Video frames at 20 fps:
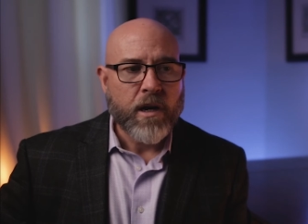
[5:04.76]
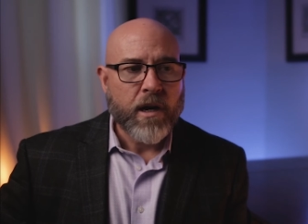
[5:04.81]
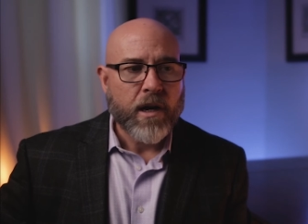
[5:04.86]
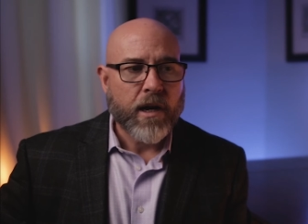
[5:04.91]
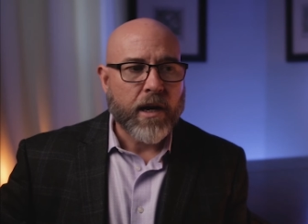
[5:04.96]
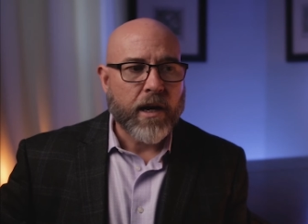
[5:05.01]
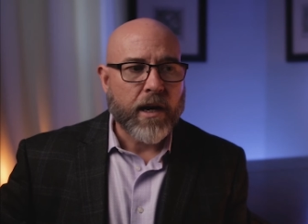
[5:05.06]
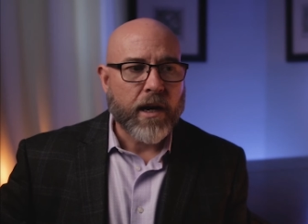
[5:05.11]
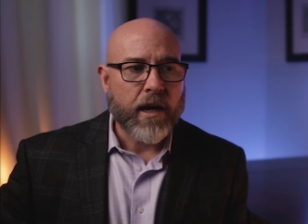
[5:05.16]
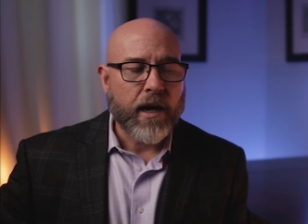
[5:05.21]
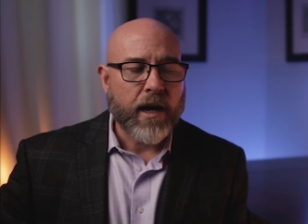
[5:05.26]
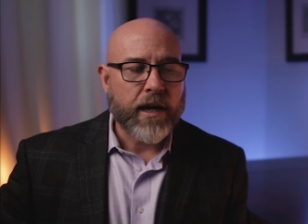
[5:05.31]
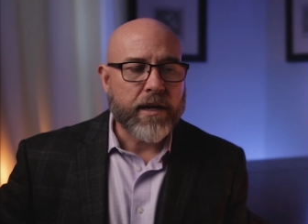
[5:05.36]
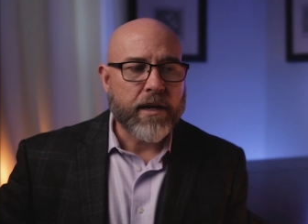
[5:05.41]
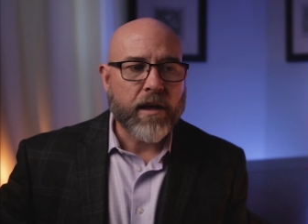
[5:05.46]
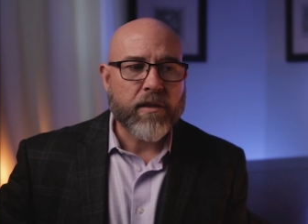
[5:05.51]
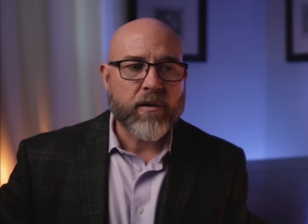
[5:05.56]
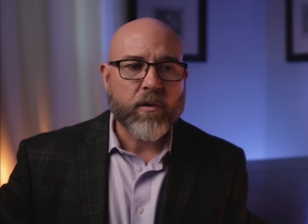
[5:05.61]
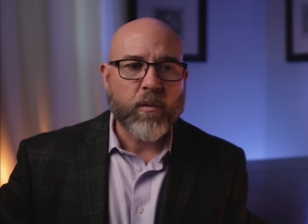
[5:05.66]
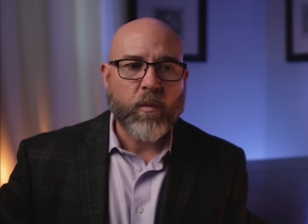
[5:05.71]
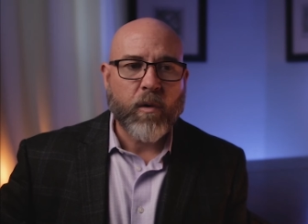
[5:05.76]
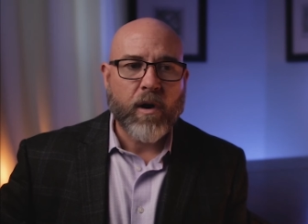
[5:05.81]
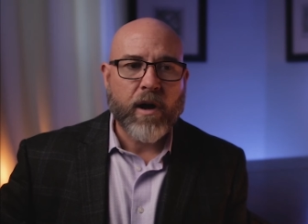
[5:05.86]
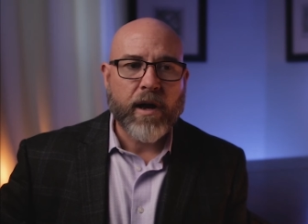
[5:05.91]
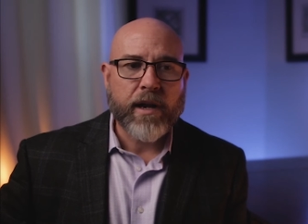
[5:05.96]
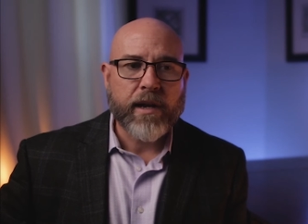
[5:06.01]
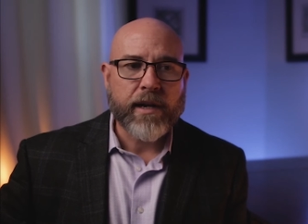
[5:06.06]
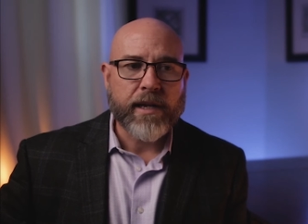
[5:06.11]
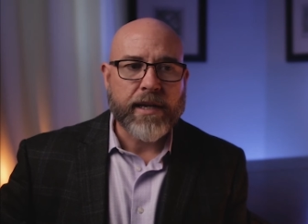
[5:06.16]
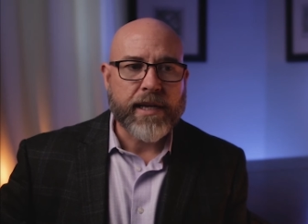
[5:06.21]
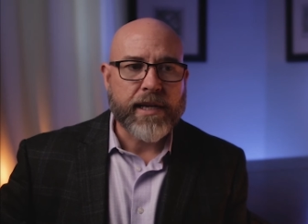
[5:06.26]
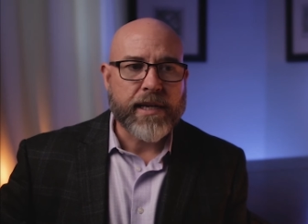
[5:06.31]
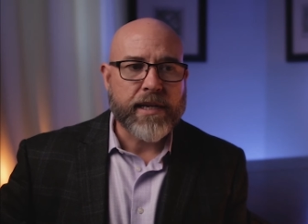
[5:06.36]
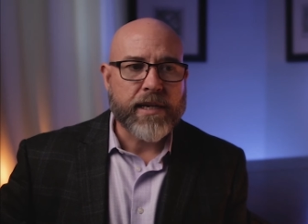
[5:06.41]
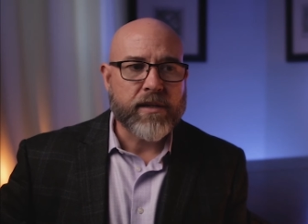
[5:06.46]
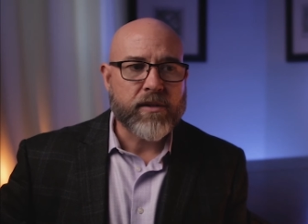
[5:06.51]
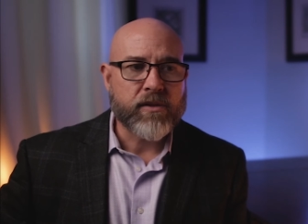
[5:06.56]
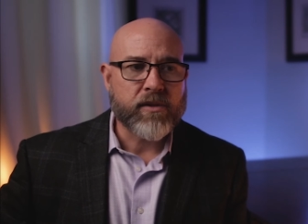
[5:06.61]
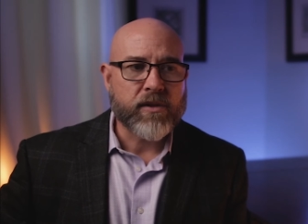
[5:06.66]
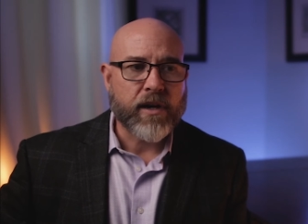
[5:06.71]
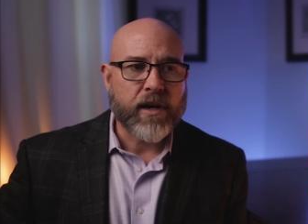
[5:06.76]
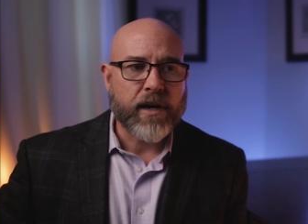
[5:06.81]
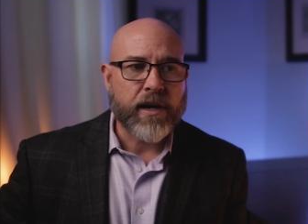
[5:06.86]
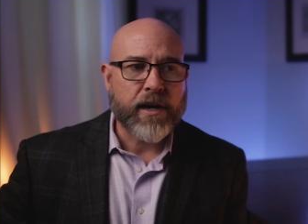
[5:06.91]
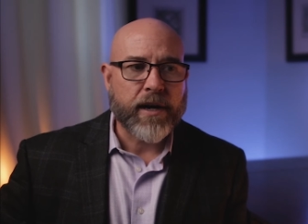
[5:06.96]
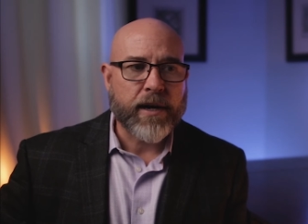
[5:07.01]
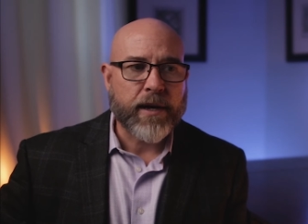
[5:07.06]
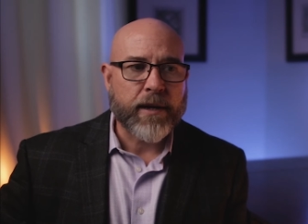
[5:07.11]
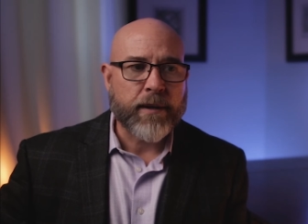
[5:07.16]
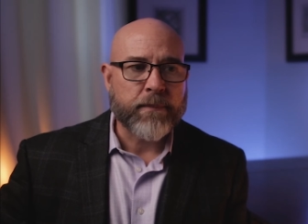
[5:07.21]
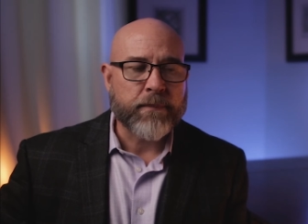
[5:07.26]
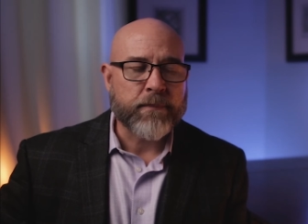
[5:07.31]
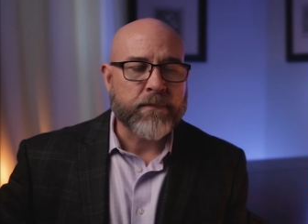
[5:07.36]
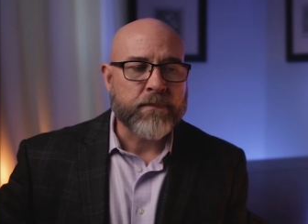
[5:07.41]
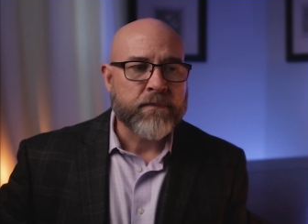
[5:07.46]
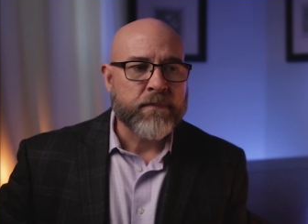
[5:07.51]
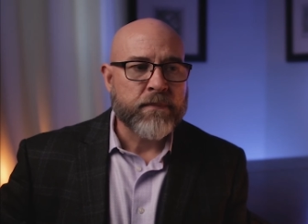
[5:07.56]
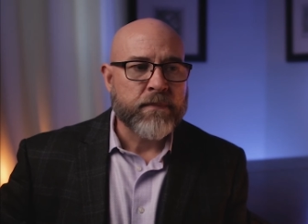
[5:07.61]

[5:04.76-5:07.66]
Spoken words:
Another one is, their